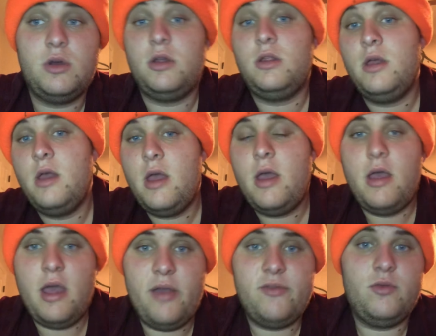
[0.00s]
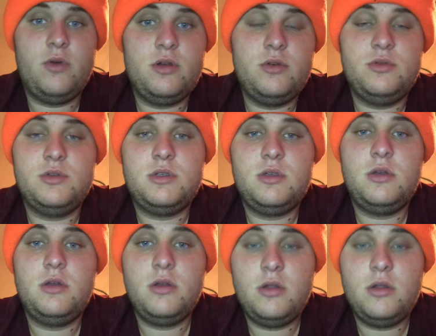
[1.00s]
Well, everyone who's